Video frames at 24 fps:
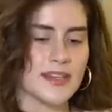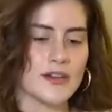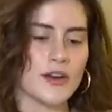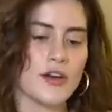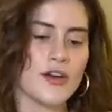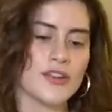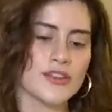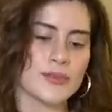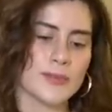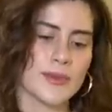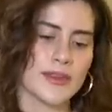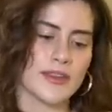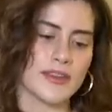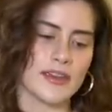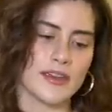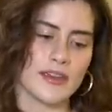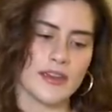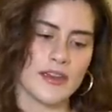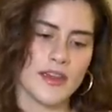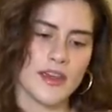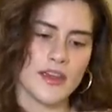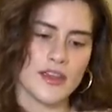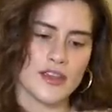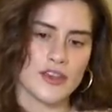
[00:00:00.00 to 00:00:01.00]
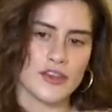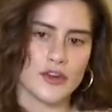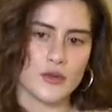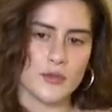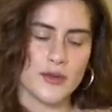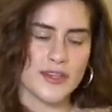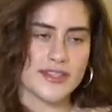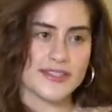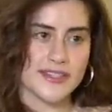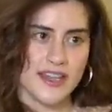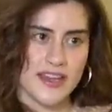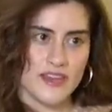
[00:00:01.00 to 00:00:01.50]
And ultimately, you know,
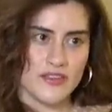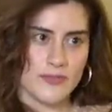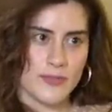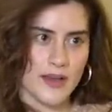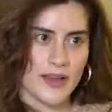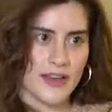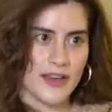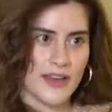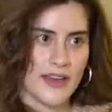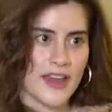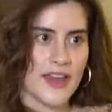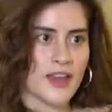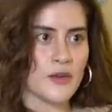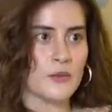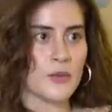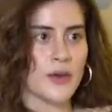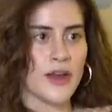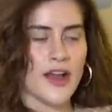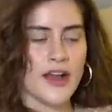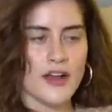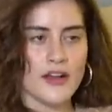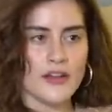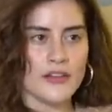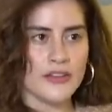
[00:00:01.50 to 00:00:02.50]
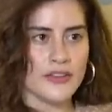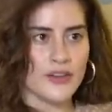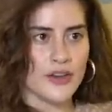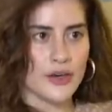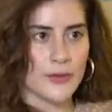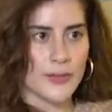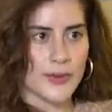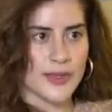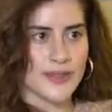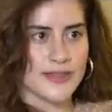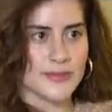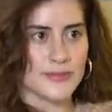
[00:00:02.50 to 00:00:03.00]
we save money and we're
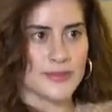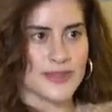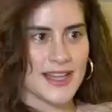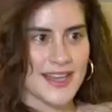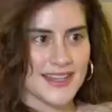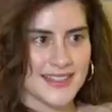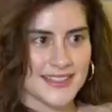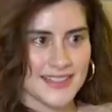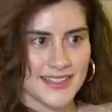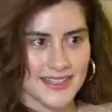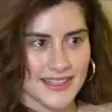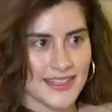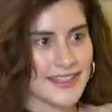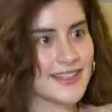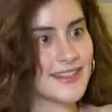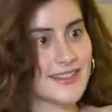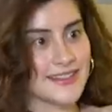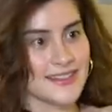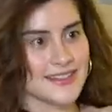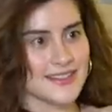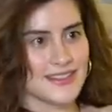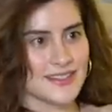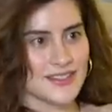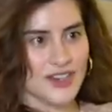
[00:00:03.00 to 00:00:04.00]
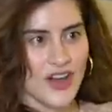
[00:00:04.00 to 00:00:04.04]
healthier because plastic is